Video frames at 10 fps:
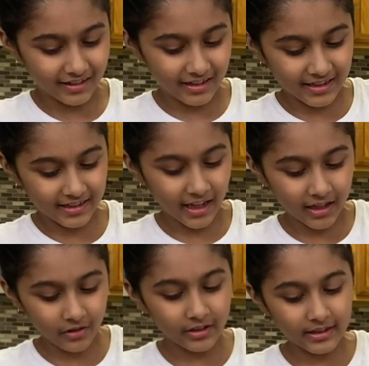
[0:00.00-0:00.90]
It's
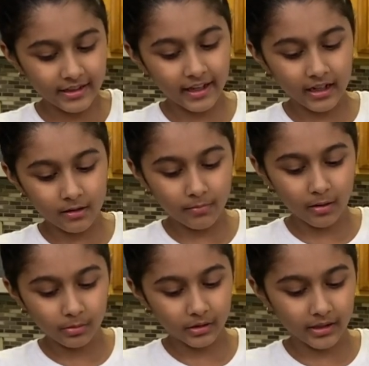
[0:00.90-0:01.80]
yellow and it's getting
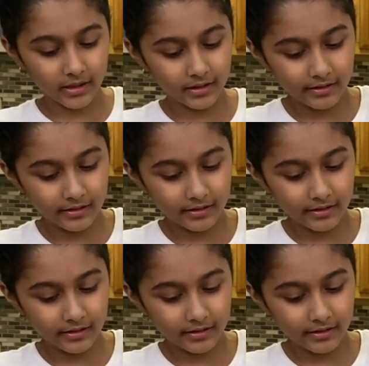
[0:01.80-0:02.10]
bubbly.